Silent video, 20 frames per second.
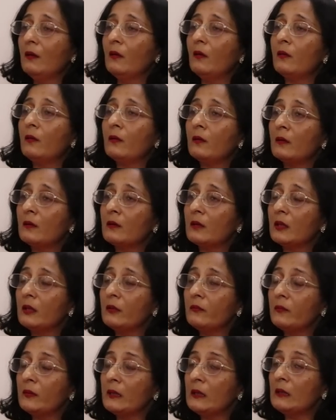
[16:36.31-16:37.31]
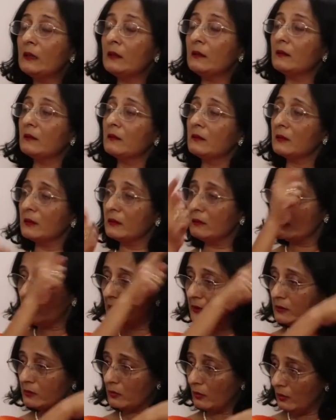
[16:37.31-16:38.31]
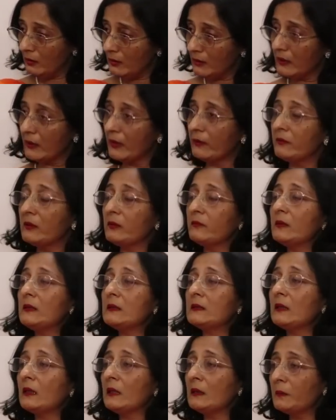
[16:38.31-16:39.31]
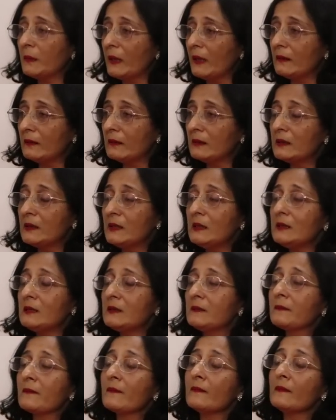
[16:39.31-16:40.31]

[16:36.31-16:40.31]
or if he takes on arrival visa in Bangladesh,